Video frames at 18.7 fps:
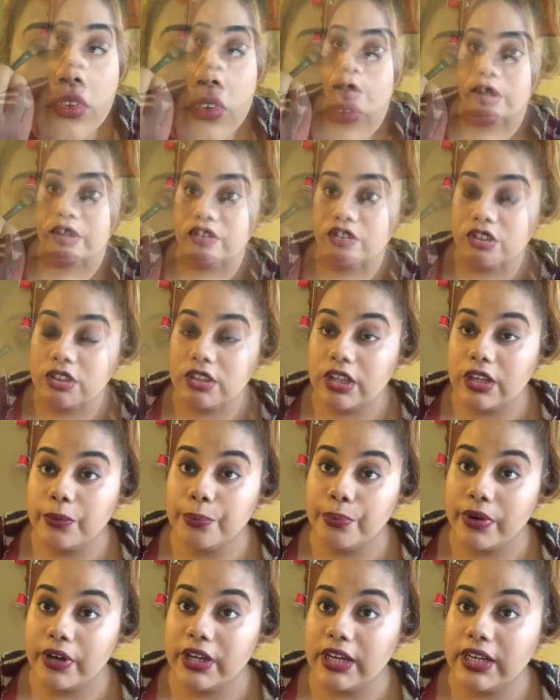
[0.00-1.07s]
Once you're done
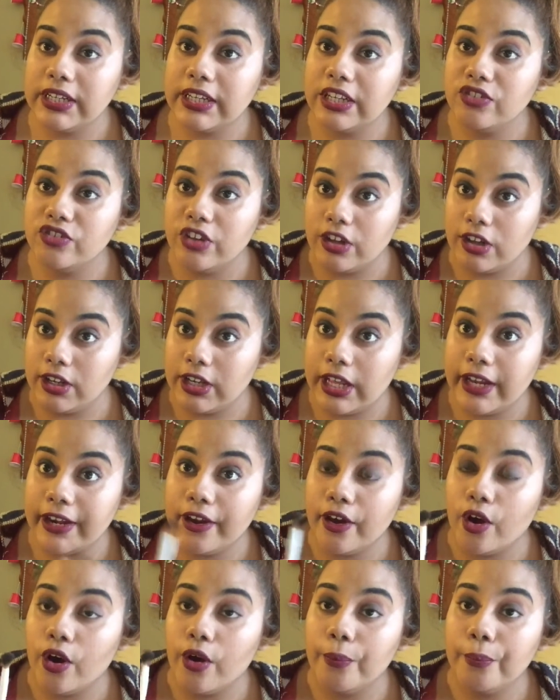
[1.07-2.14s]
putting the gel
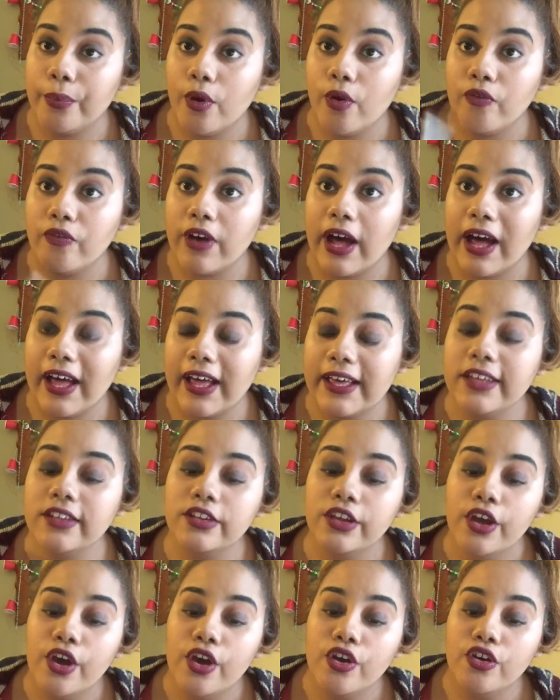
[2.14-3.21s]
lining on both eyes,
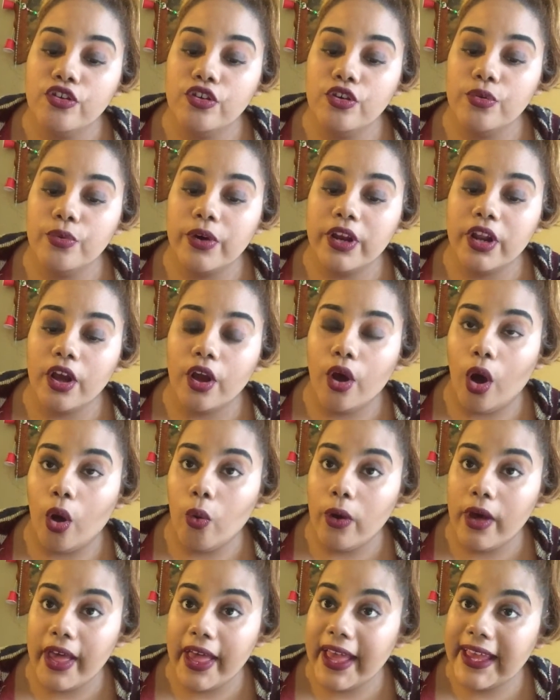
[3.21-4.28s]
you want to
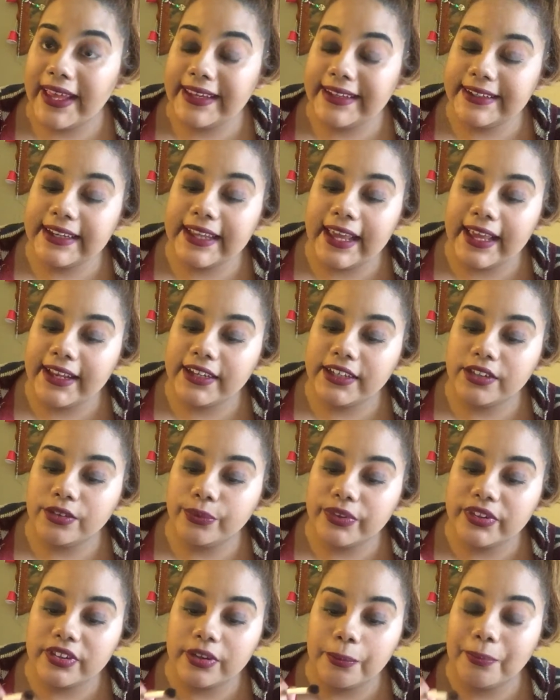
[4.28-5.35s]
go ahead and
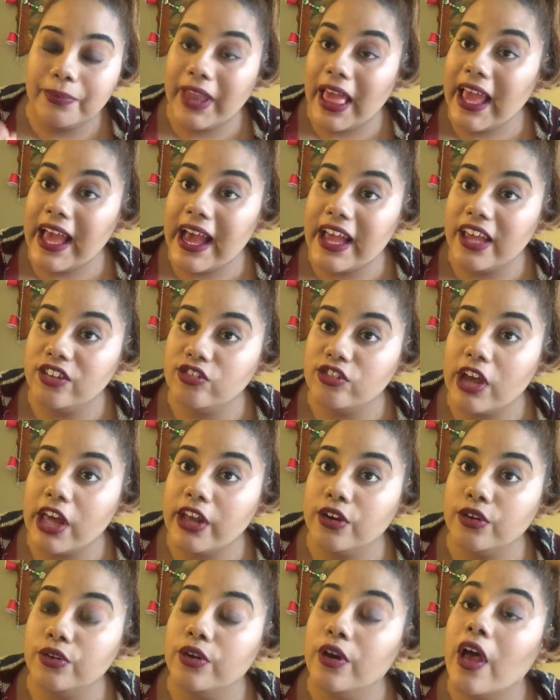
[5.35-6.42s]
with some black
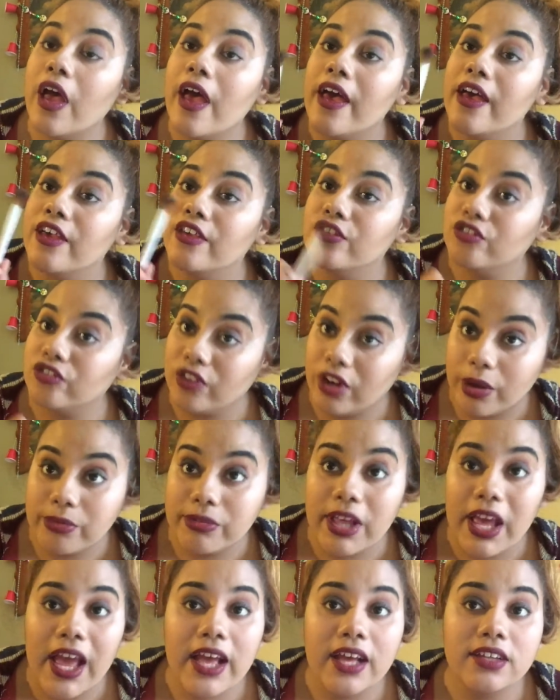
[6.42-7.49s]
eyeshadow, scrape
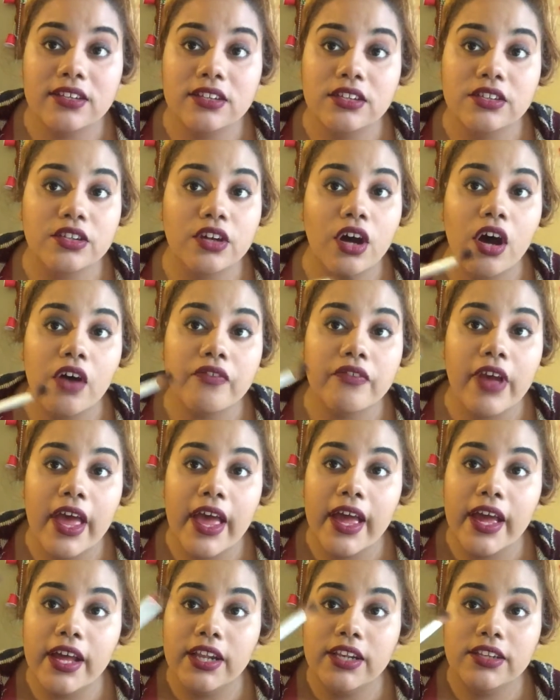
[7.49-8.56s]
the excess off
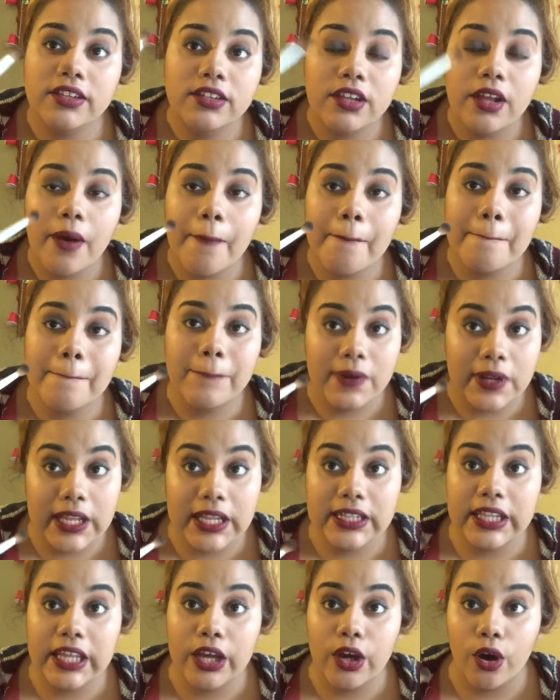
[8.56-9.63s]
and
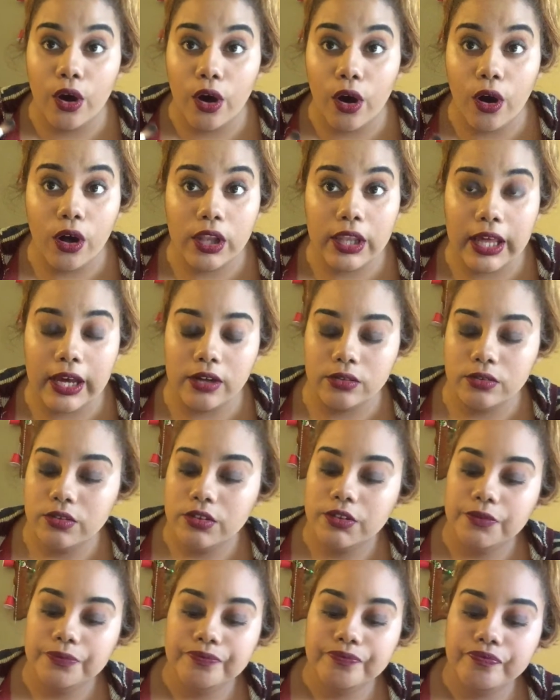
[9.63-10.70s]
blend it all out.
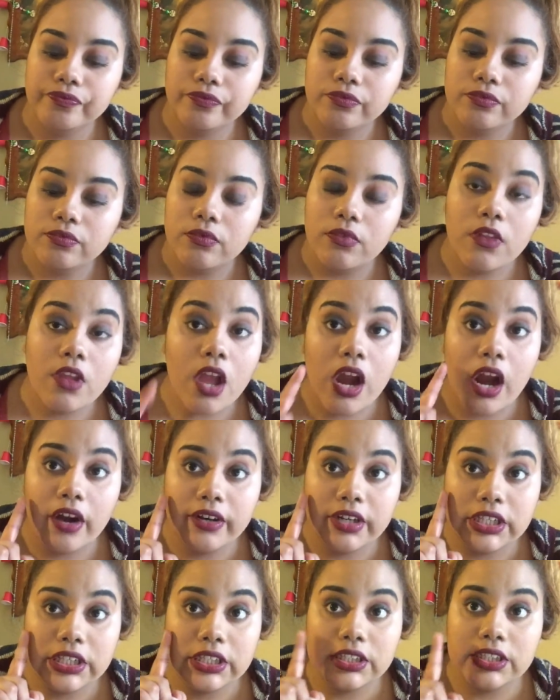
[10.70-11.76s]
I
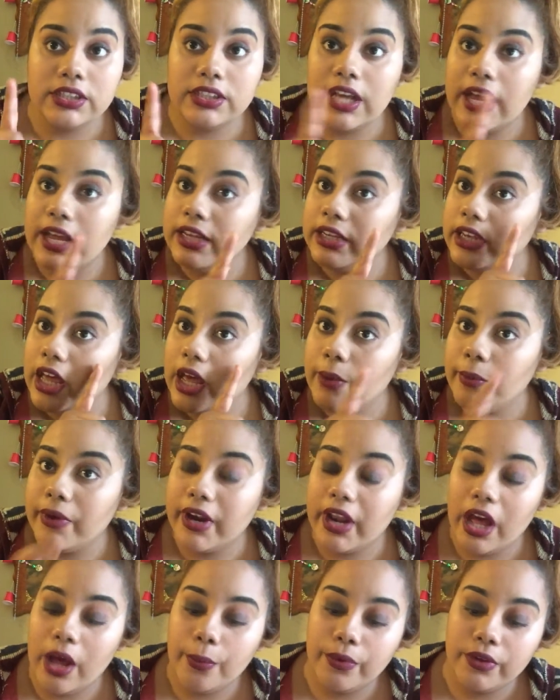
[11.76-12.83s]
already did this eye, now I'm about to
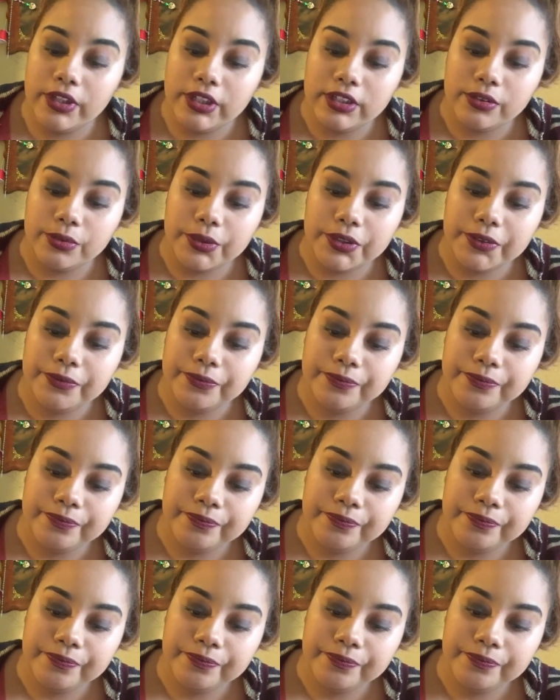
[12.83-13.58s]
hop on this one.